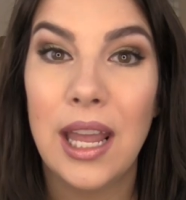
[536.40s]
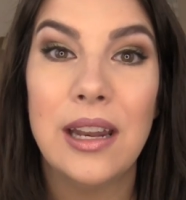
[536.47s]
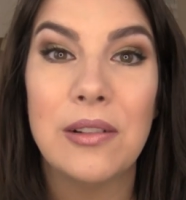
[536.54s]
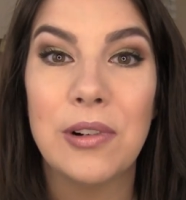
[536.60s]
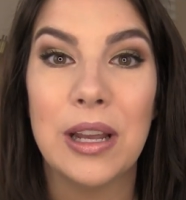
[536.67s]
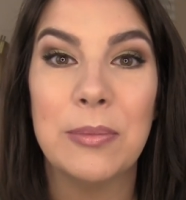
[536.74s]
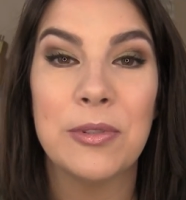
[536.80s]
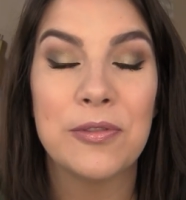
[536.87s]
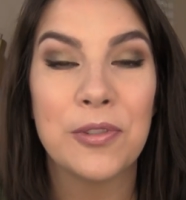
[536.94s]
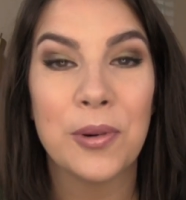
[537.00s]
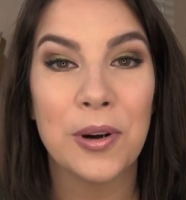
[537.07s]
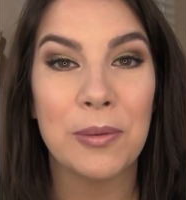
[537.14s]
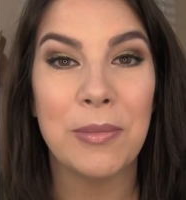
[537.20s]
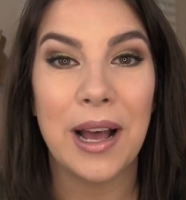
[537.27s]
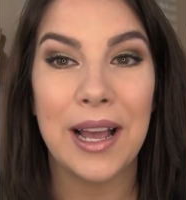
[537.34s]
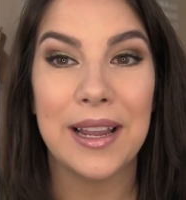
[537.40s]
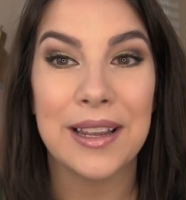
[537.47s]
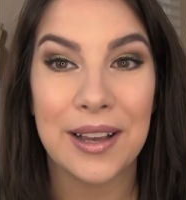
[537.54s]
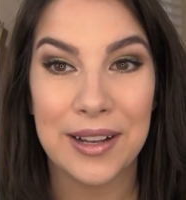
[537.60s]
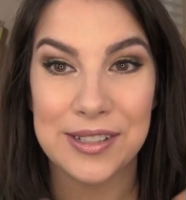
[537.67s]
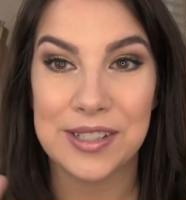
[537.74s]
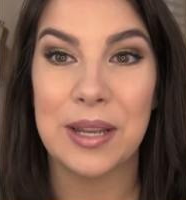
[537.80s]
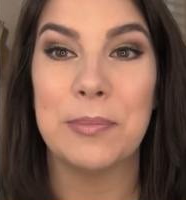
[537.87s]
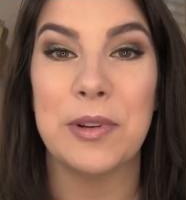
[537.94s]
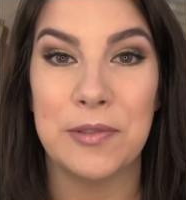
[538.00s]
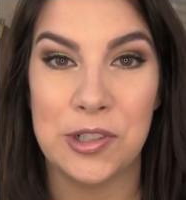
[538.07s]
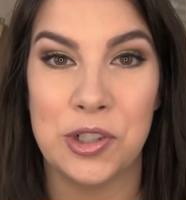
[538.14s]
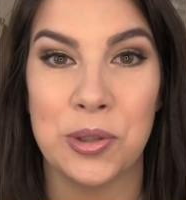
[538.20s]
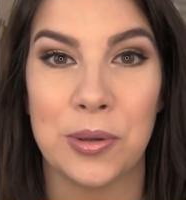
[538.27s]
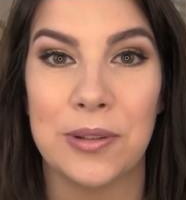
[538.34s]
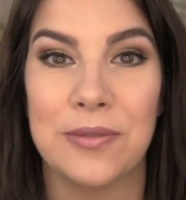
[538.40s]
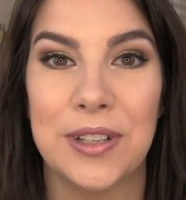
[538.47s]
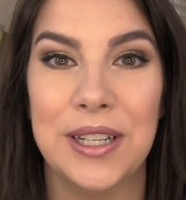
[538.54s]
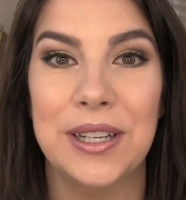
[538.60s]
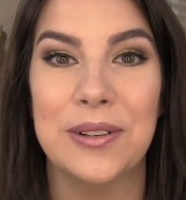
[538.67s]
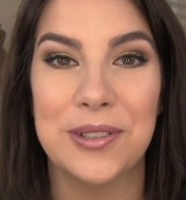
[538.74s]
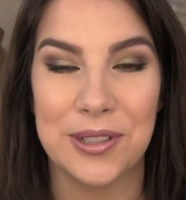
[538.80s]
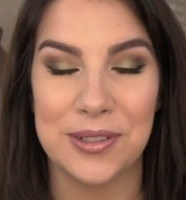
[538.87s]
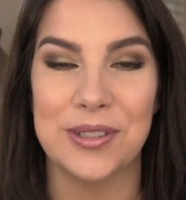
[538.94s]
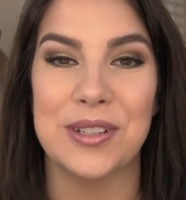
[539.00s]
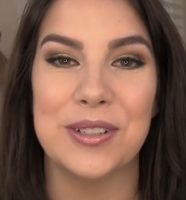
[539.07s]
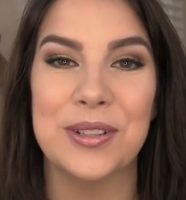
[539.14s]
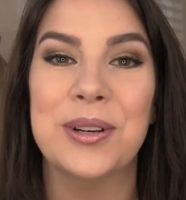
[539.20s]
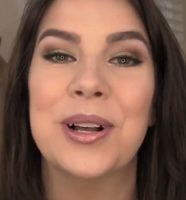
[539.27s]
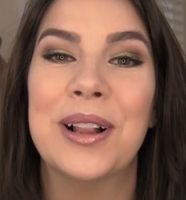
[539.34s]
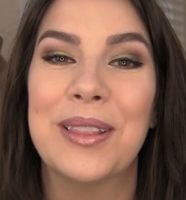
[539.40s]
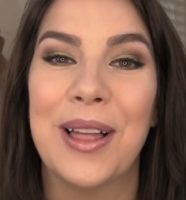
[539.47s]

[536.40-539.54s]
Anyway, before my concept of a short video turns into a